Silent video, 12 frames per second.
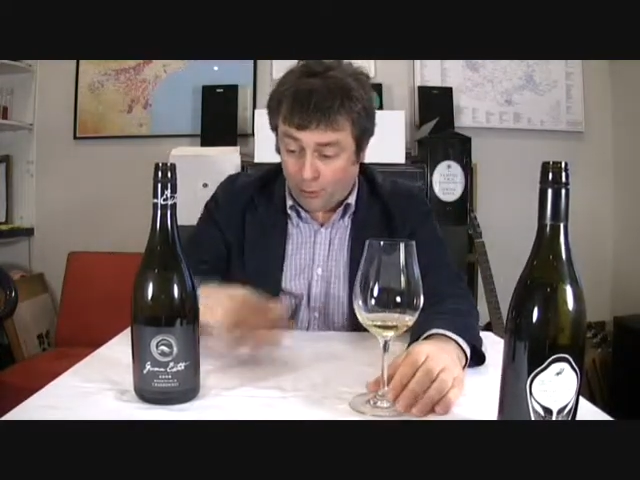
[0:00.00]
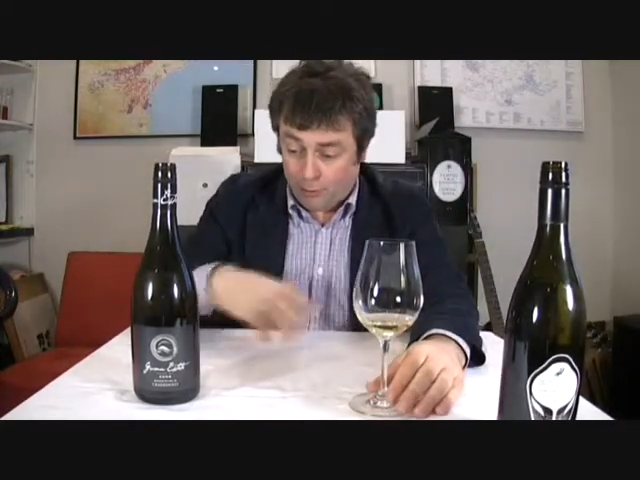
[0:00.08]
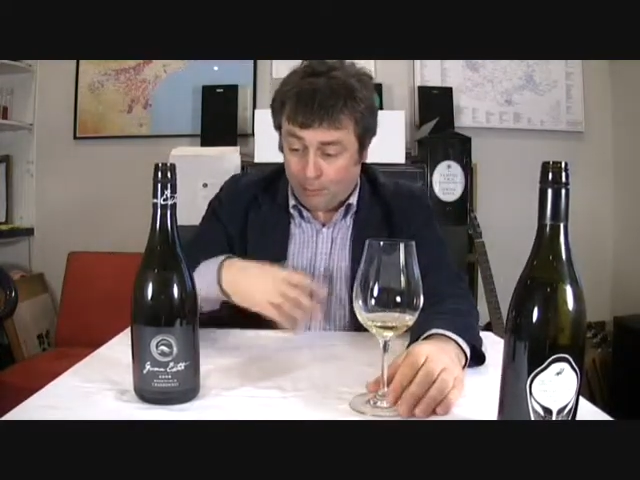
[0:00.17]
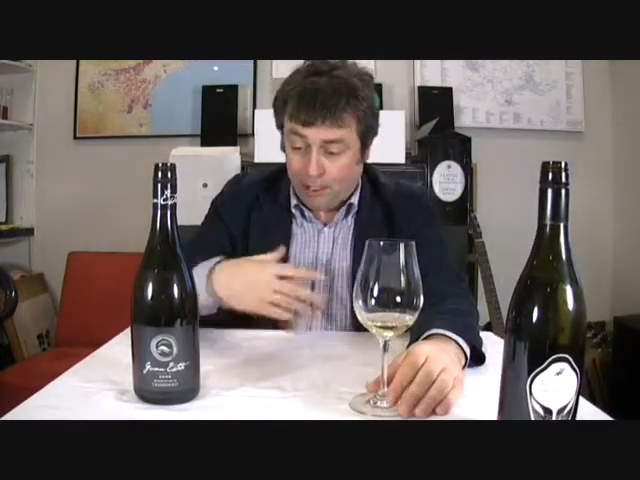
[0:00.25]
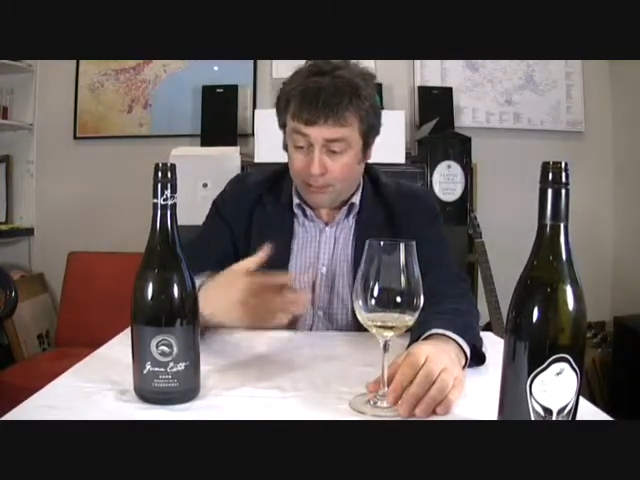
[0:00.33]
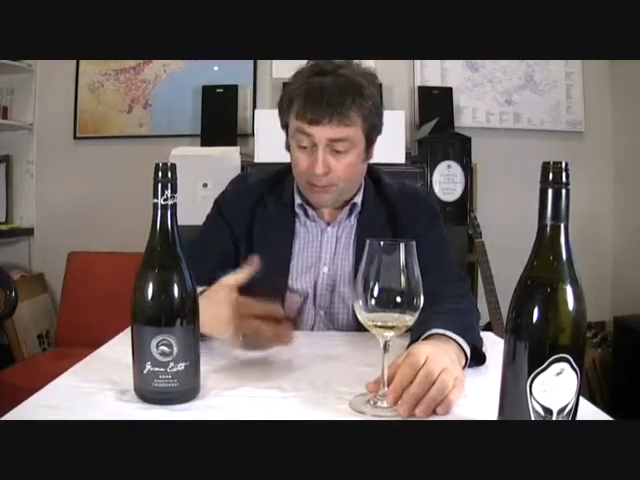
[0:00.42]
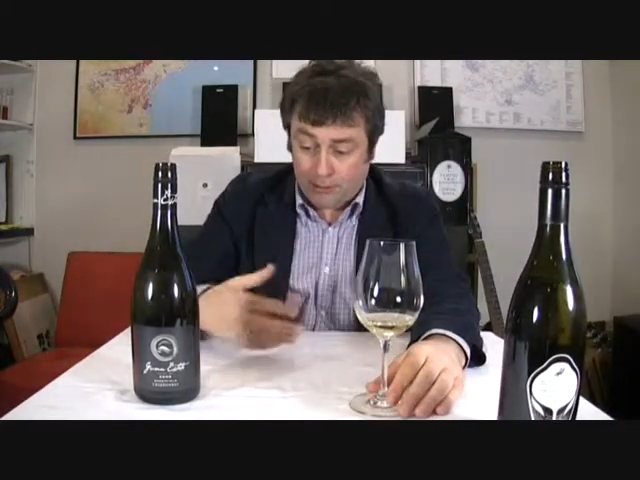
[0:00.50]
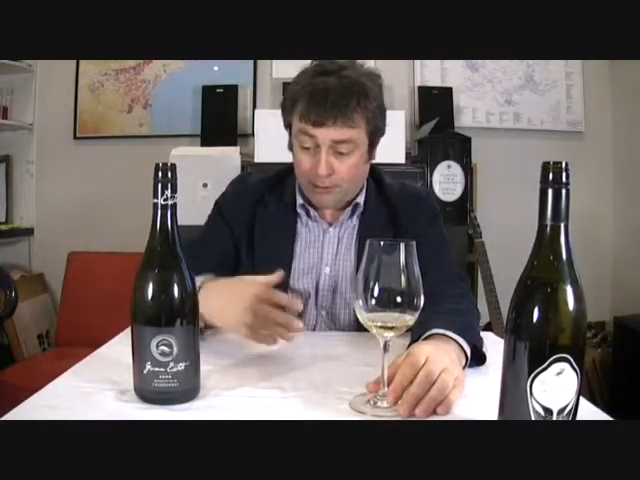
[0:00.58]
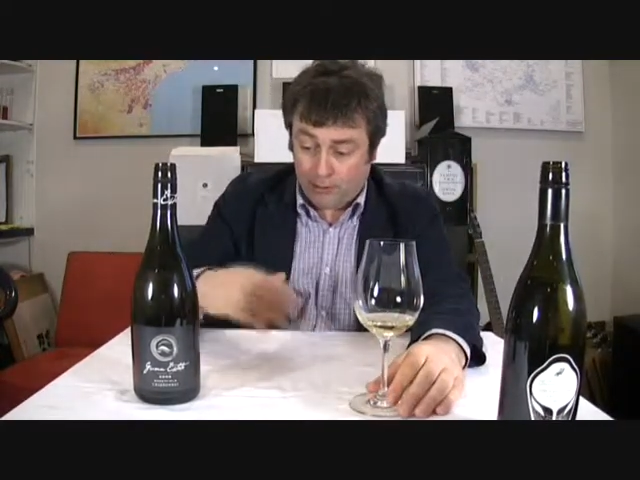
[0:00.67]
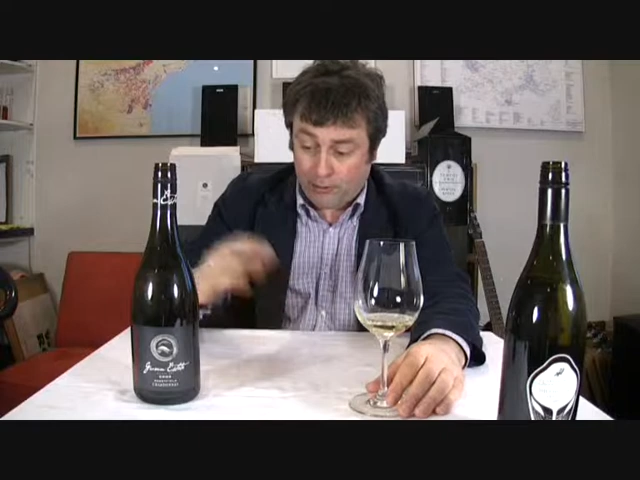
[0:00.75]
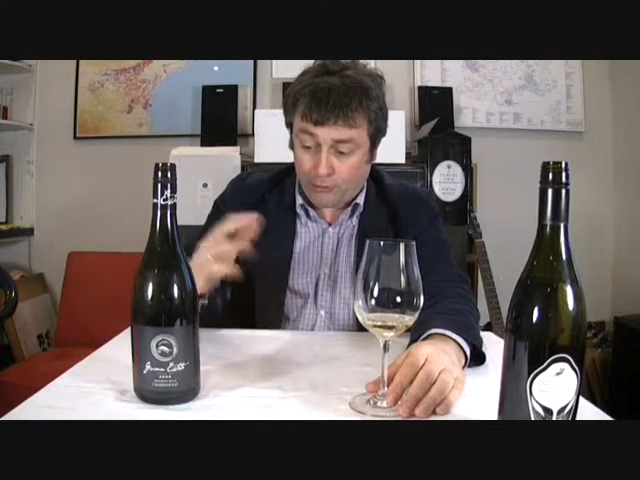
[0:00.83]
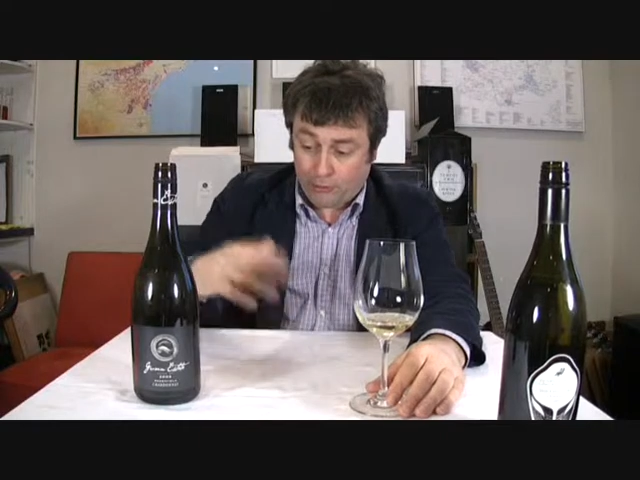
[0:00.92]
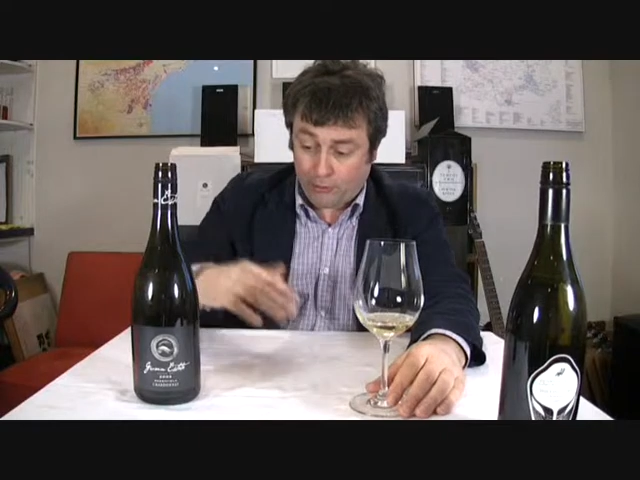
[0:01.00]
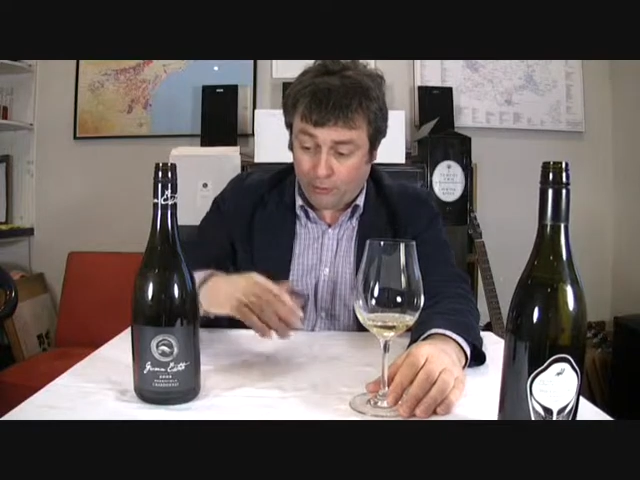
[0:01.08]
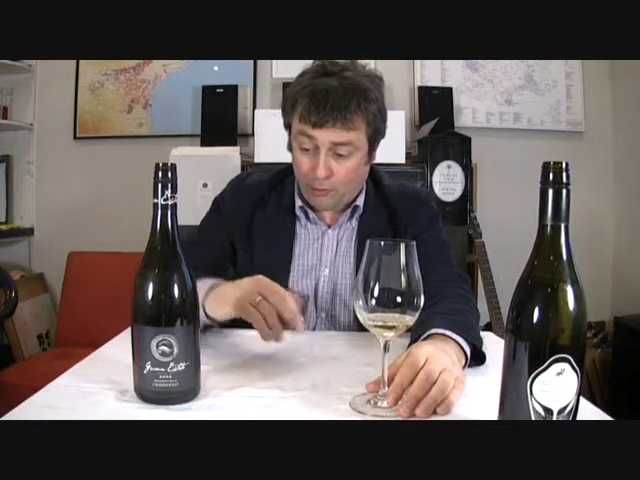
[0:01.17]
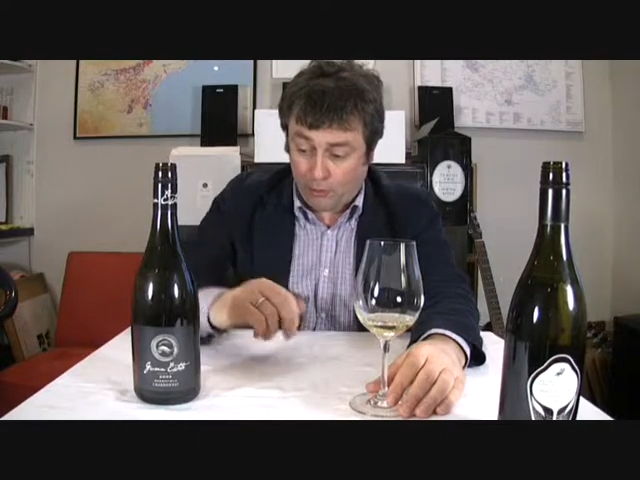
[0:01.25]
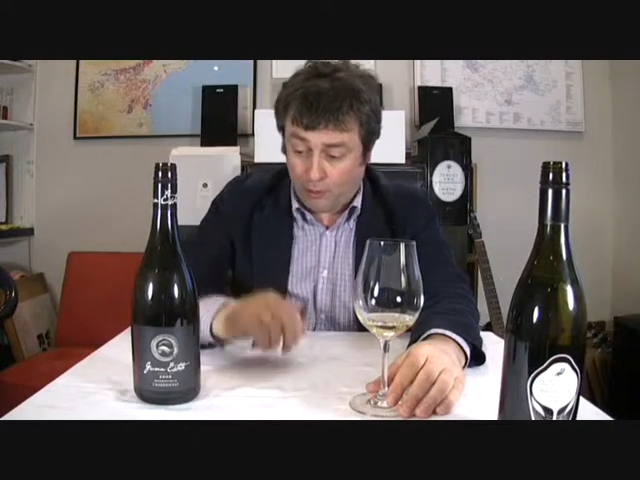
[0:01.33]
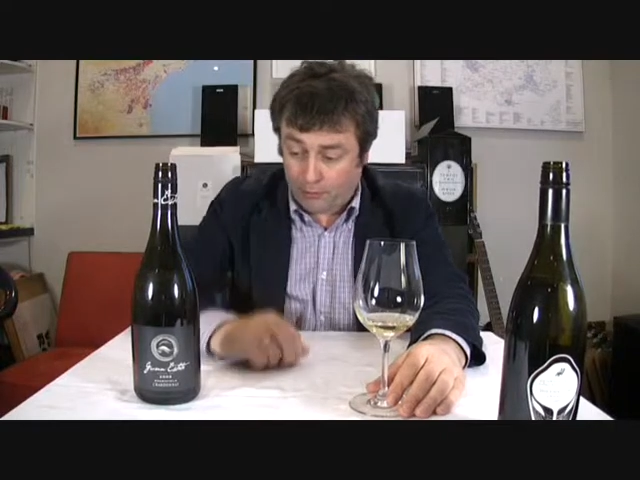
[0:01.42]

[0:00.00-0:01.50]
or it may be that it's just fallen